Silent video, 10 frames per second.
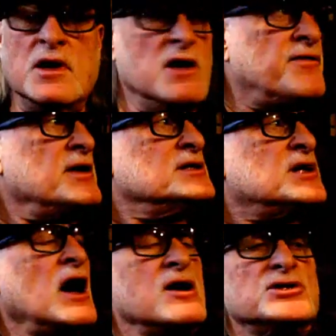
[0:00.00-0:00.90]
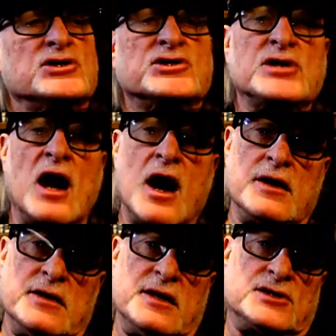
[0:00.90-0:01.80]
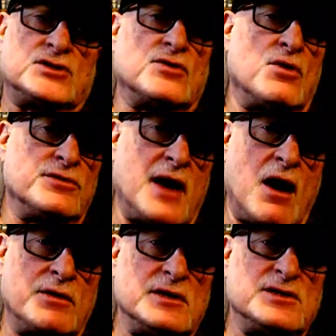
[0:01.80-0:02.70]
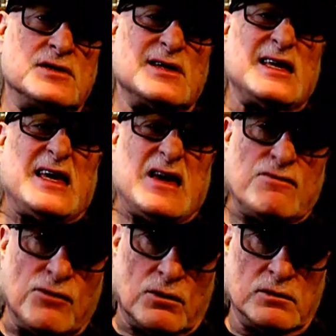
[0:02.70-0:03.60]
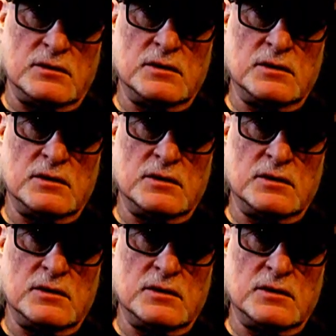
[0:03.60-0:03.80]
if an entire society gets thrown down into evil,